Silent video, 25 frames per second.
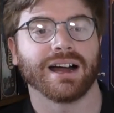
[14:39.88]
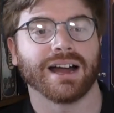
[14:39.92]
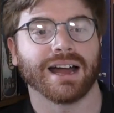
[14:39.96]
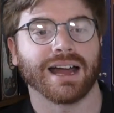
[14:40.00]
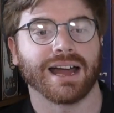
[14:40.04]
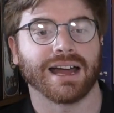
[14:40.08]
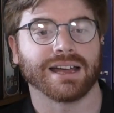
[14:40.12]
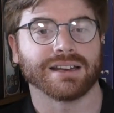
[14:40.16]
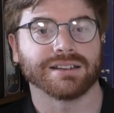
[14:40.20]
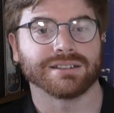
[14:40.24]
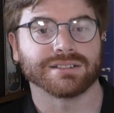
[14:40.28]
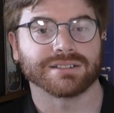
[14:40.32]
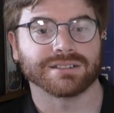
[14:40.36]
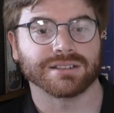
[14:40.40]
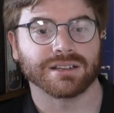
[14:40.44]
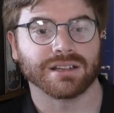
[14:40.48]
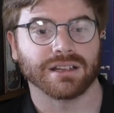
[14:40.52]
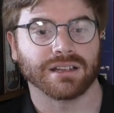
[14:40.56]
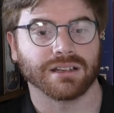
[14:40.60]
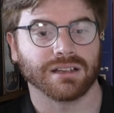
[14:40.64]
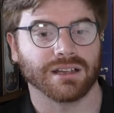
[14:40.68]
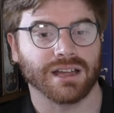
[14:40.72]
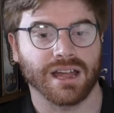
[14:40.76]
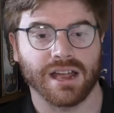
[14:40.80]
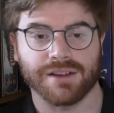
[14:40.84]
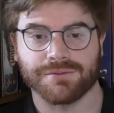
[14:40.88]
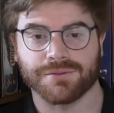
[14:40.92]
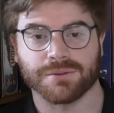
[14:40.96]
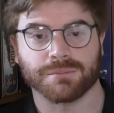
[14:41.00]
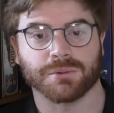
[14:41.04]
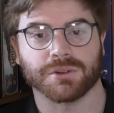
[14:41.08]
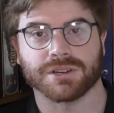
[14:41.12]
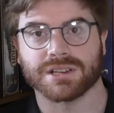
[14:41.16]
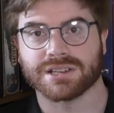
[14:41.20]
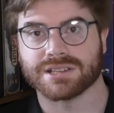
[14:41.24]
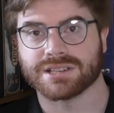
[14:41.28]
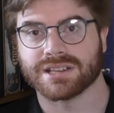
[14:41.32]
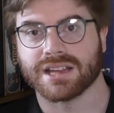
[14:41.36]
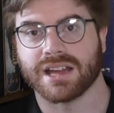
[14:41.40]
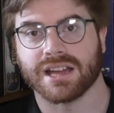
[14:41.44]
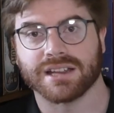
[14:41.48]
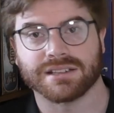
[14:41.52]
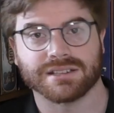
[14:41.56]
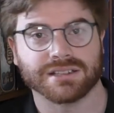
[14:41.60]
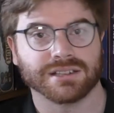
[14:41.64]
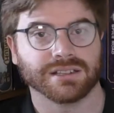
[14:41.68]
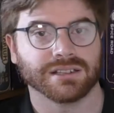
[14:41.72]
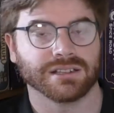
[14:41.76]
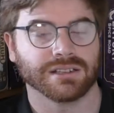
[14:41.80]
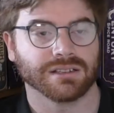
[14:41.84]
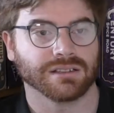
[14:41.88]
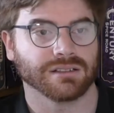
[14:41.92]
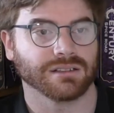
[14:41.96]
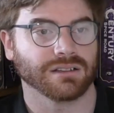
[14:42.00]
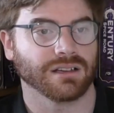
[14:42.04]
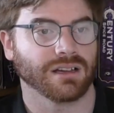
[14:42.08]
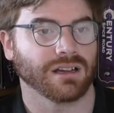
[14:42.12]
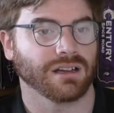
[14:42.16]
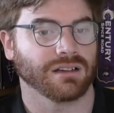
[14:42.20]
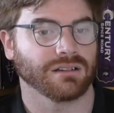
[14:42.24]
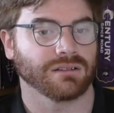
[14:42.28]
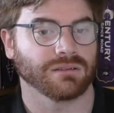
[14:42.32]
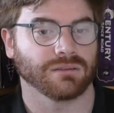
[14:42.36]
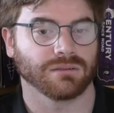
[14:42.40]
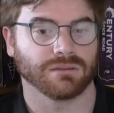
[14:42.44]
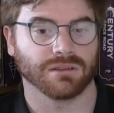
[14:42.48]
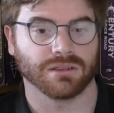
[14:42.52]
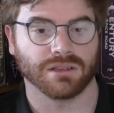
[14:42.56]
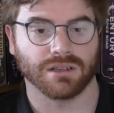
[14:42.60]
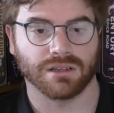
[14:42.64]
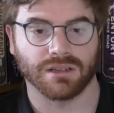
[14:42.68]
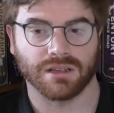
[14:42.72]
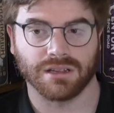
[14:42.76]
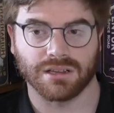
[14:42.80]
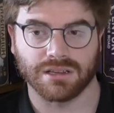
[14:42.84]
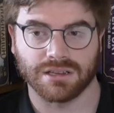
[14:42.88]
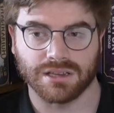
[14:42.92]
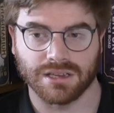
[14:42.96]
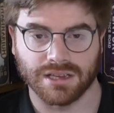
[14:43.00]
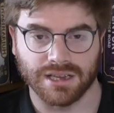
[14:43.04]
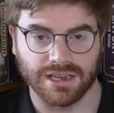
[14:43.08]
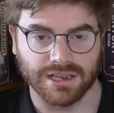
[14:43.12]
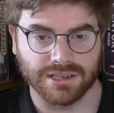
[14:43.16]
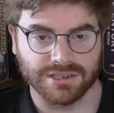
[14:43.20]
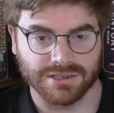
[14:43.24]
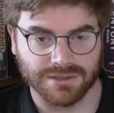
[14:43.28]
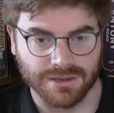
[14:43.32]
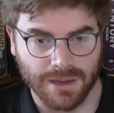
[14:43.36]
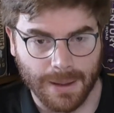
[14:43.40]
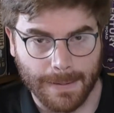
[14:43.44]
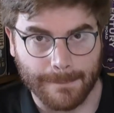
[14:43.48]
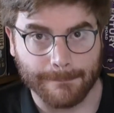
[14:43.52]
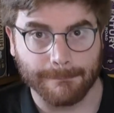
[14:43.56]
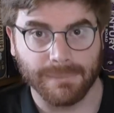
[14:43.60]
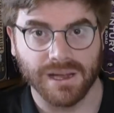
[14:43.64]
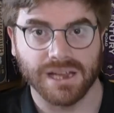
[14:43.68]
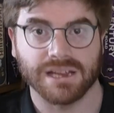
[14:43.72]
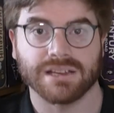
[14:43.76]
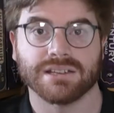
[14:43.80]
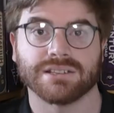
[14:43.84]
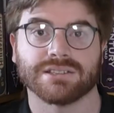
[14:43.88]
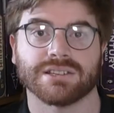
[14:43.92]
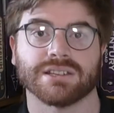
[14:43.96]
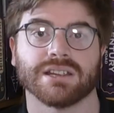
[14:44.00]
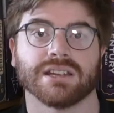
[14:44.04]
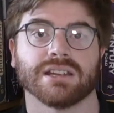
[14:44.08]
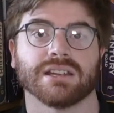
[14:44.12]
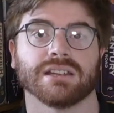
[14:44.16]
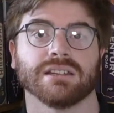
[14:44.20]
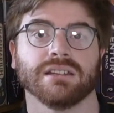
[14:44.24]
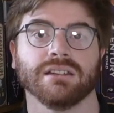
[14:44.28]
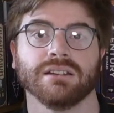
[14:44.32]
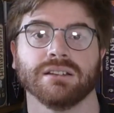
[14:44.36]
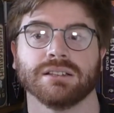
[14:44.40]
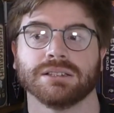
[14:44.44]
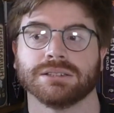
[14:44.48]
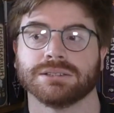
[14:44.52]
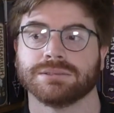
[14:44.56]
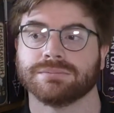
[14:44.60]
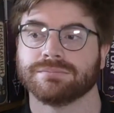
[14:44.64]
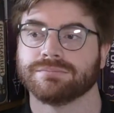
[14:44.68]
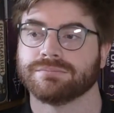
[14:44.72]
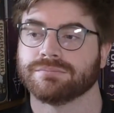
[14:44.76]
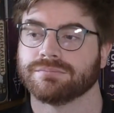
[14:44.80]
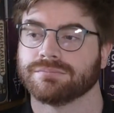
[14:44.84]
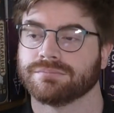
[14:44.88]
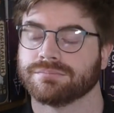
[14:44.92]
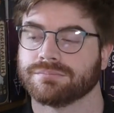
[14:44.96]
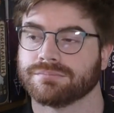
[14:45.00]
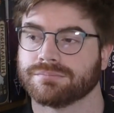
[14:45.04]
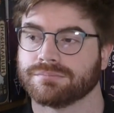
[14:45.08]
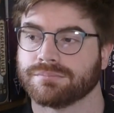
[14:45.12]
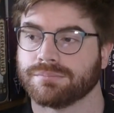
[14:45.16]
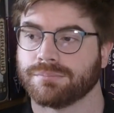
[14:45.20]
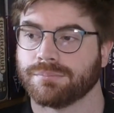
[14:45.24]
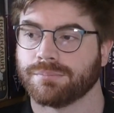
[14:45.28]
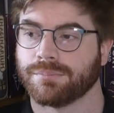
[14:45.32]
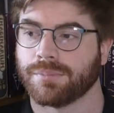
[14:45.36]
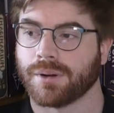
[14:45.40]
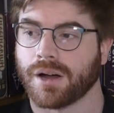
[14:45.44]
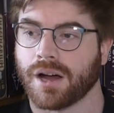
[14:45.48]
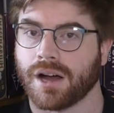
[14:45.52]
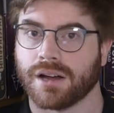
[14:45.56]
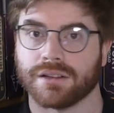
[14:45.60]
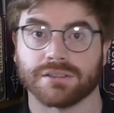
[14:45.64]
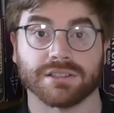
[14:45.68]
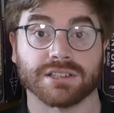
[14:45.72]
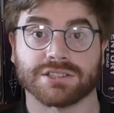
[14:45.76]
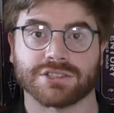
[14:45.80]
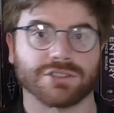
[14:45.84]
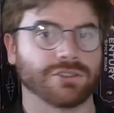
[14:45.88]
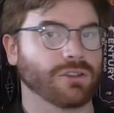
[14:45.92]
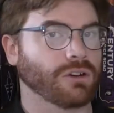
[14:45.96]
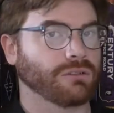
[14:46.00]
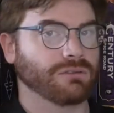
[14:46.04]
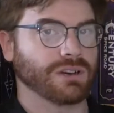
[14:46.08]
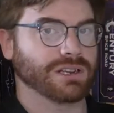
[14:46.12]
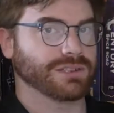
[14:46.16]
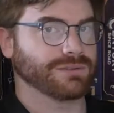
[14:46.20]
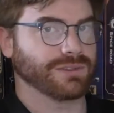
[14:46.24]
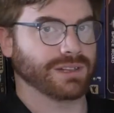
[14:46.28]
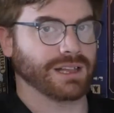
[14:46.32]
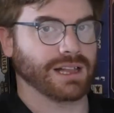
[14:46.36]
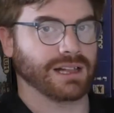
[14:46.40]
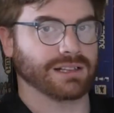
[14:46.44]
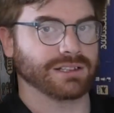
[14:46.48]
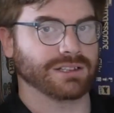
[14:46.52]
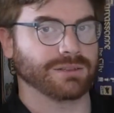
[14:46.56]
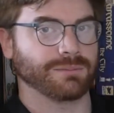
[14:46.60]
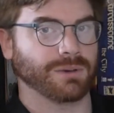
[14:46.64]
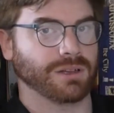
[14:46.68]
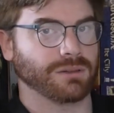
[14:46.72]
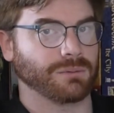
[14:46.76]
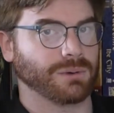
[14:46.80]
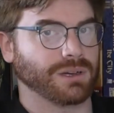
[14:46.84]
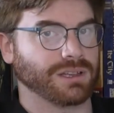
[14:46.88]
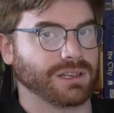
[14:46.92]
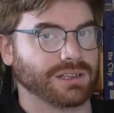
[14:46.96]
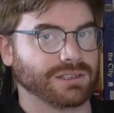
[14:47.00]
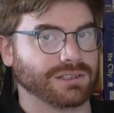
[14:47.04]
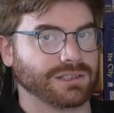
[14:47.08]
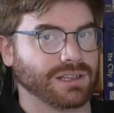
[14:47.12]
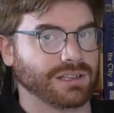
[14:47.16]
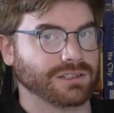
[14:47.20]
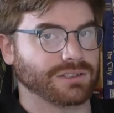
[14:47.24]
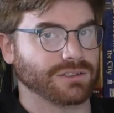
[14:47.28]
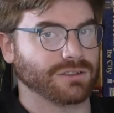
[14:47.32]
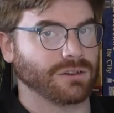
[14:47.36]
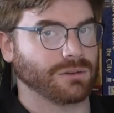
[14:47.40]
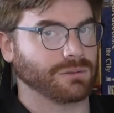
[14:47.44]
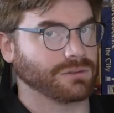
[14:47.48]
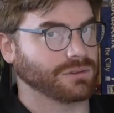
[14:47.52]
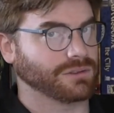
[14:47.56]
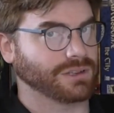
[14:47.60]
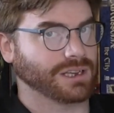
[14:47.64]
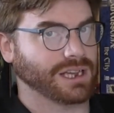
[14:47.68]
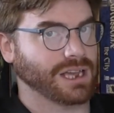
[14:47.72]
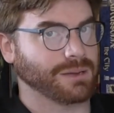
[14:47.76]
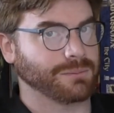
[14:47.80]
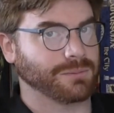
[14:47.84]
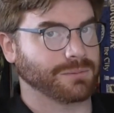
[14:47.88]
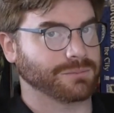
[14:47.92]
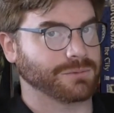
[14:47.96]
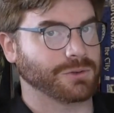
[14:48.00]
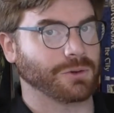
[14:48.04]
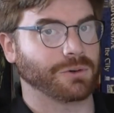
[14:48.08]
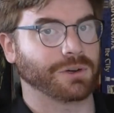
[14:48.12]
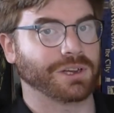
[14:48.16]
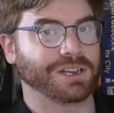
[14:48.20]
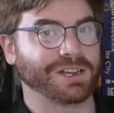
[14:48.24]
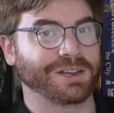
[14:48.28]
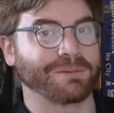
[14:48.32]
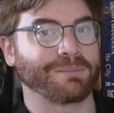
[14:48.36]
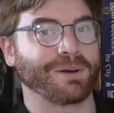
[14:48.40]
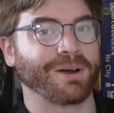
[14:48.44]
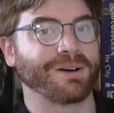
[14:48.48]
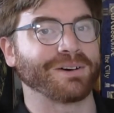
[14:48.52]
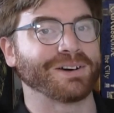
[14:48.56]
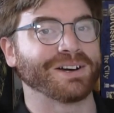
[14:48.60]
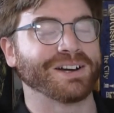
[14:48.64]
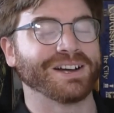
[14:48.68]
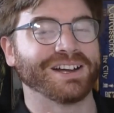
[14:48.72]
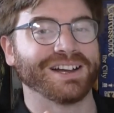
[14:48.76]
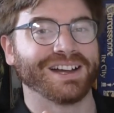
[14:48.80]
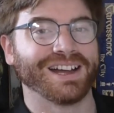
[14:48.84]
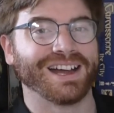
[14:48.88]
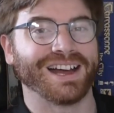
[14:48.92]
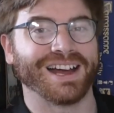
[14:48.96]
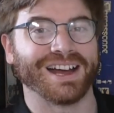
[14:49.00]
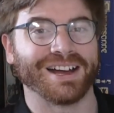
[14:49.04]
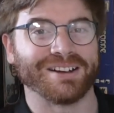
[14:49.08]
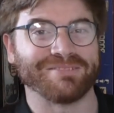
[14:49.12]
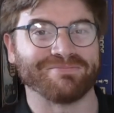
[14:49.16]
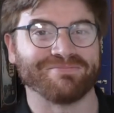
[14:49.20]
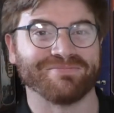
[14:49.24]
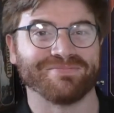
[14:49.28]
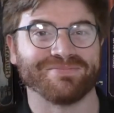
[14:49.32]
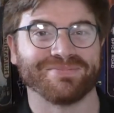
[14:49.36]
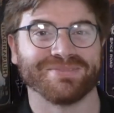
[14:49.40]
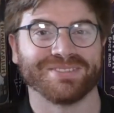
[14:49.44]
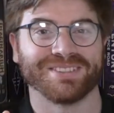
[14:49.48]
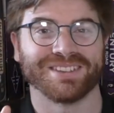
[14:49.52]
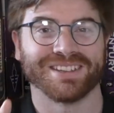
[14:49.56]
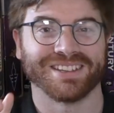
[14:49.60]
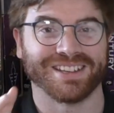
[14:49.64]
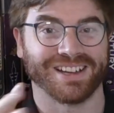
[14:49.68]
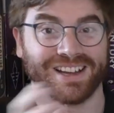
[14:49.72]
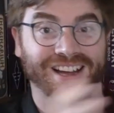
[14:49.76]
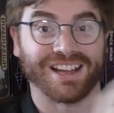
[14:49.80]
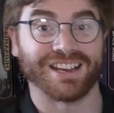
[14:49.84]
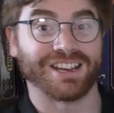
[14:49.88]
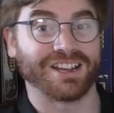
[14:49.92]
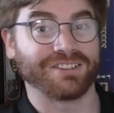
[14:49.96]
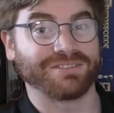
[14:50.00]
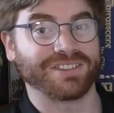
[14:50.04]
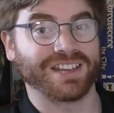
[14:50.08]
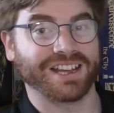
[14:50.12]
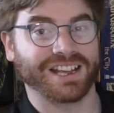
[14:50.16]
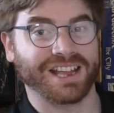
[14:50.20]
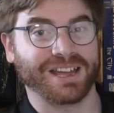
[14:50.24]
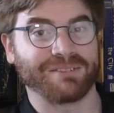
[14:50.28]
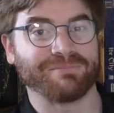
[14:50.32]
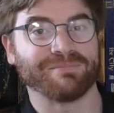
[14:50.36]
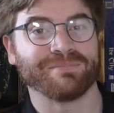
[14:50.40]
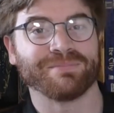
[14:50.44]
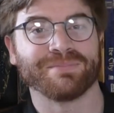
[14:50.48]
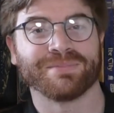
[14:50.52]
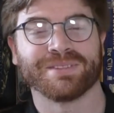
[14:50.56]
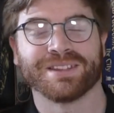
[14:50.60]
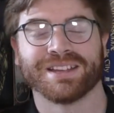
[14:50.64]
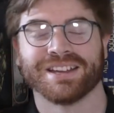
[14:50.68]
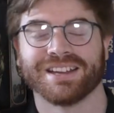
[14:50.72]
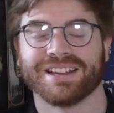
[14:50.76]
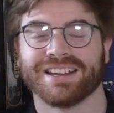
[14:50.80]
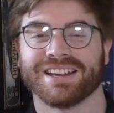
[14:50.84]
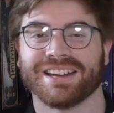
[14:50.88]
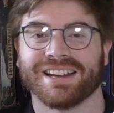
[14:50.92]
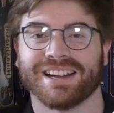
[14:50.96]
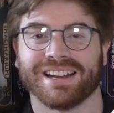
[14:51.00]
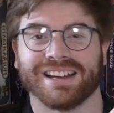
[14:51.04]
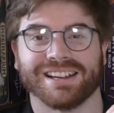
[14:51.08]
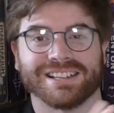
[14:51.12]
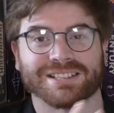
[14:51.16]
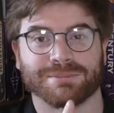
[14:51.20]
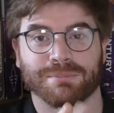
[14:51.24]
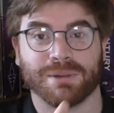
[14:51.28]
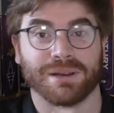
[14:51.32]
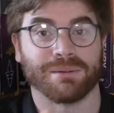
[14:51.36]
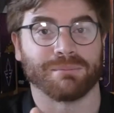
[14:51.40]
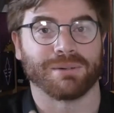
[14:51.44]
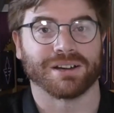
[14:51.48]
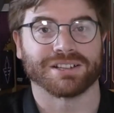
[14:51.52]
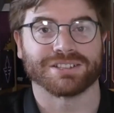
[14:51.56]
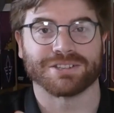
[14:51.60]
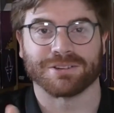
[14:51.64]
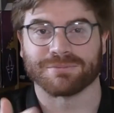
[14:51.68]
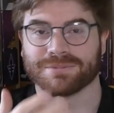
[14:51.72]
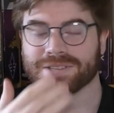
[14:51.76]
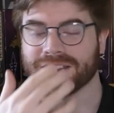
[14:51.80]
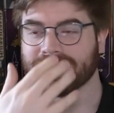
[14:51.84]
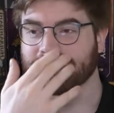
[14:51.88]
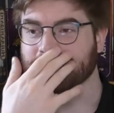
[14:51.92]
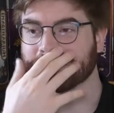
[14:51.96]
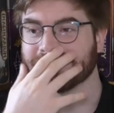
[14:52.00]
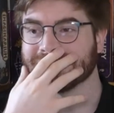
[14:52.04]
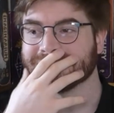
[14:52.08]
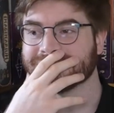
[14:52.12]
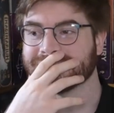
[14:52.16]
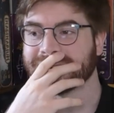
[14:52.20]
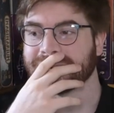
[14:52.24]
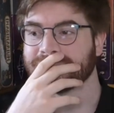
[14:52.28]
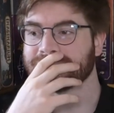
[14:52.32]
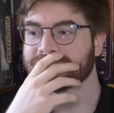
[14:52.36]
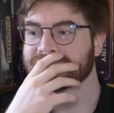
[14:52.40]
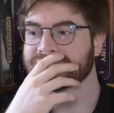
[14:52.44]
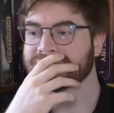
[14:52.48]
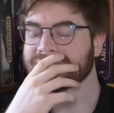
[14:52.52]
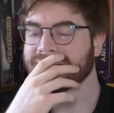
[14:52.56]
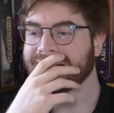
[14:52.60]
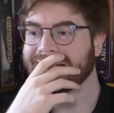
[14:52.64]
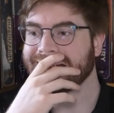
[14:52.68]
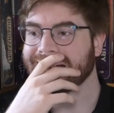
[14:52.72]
And everybody said, it's amazing, but it's not Race for the Galaxy, by the way. That's not the game I'm talking about. I love that game. It's been in my top 10 a few times.